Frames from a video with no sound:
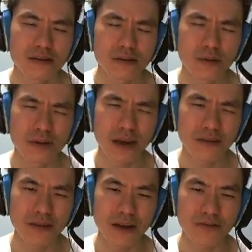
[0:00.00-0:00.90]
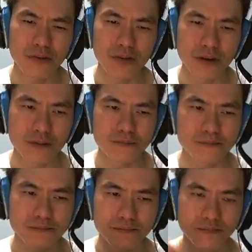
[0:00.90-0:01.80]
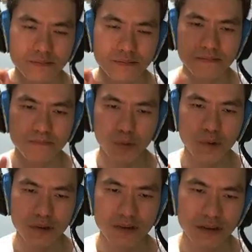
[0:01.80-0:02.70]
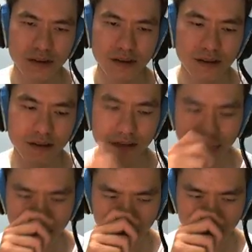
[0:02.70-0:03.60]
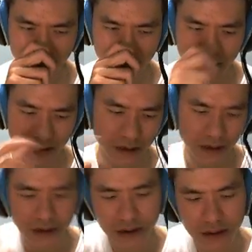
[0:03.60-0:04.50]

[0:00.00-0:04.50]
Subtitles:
don't have enough of a boost, so I